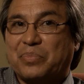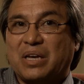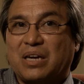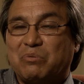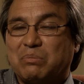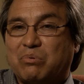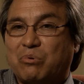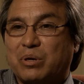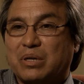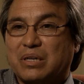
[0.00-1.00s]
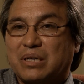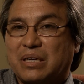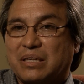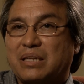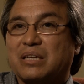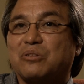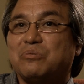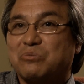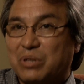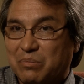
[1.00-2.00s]
that
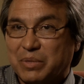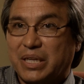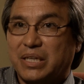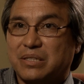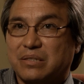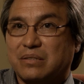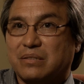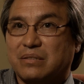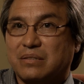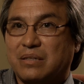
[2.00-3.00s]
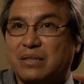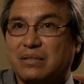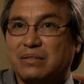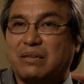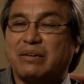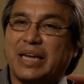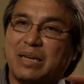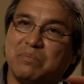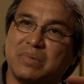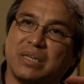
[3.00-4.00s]
includes recommendations that are
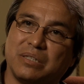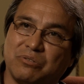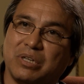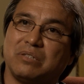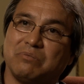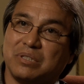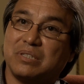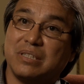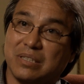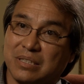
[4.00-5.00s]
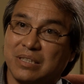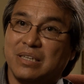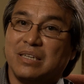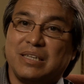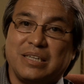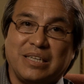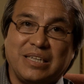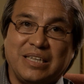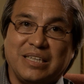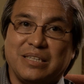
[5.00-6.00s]
aimed at trying to assist
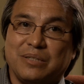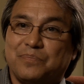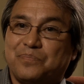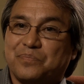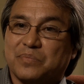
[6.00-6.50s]
in